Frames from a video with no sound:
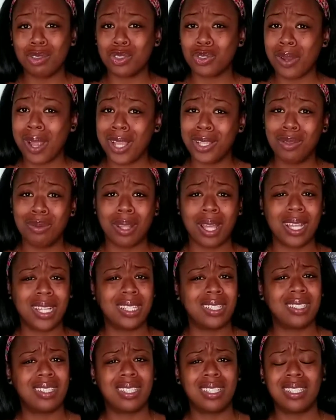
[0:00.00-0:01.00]
dry. You
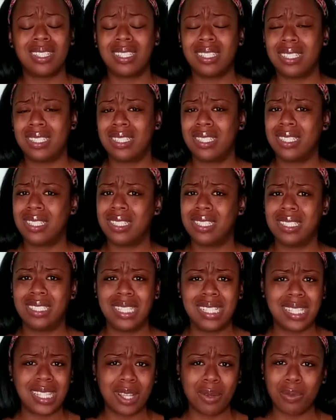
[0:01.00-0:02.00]
like,
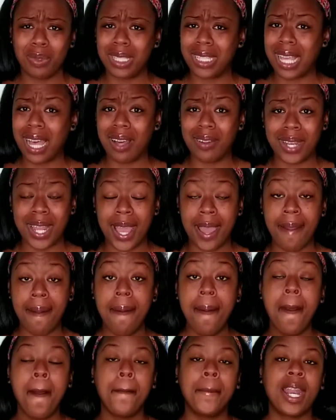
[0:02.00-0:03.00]
this ain't really all that.
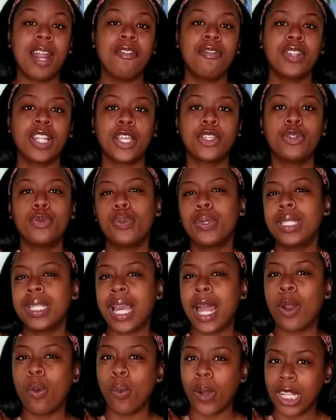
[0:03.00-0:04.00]
But I feel like you really
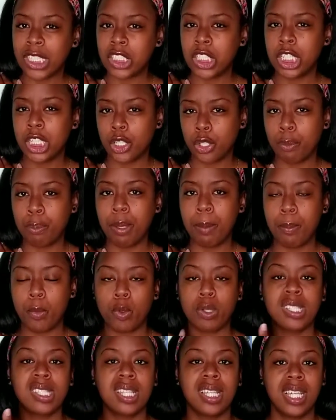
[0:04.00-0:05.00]
got to watch it a little bit
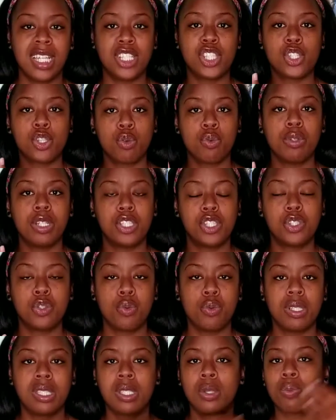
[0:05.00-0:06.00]
more to get tuned into
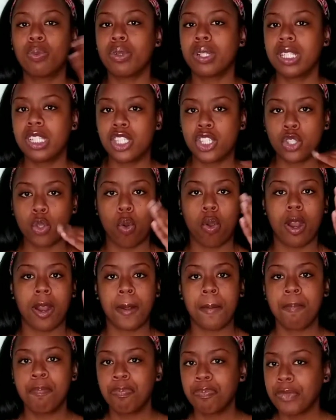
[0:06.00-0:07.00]
it, to really
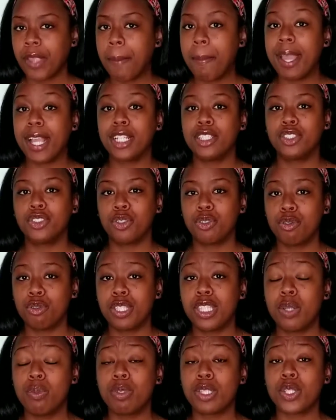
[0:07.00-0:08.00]
start making sure you
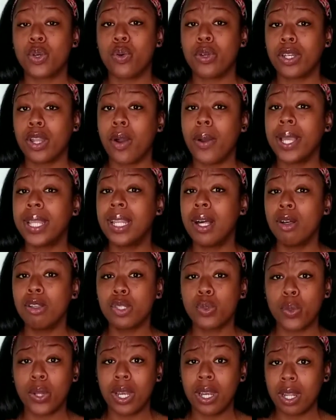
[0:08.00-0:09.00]
see what's going on. And that was
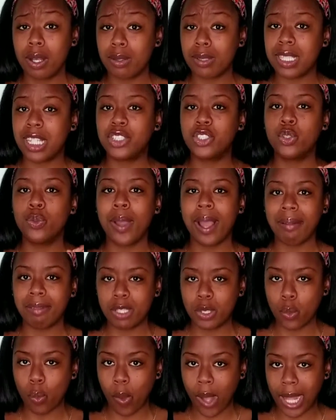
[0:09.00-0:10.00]
one of those that you have
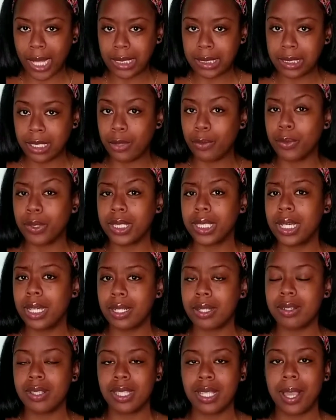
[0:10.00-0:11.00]
to watch and really
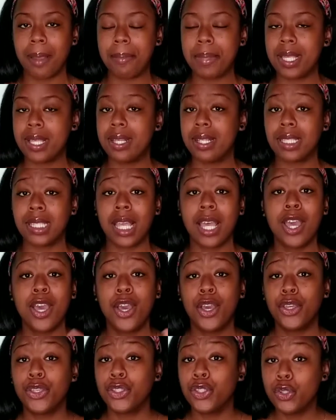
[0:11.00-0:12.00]
understand, because
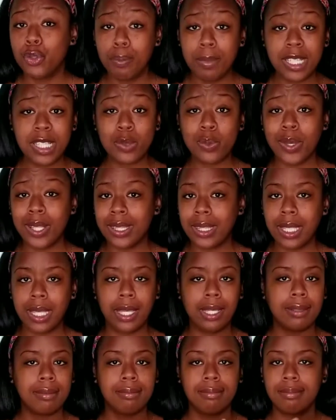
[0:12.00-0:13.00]
you miss one
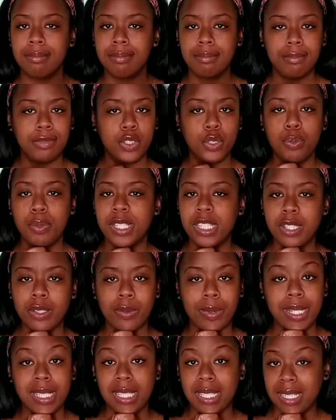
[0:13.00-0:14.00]
thing, you miss the
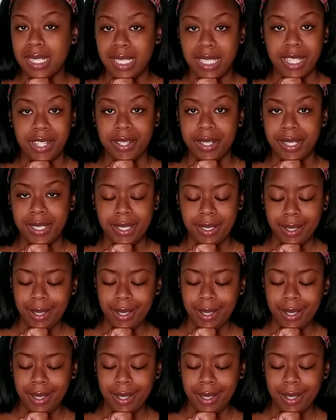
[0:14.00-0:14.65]
rest of the series.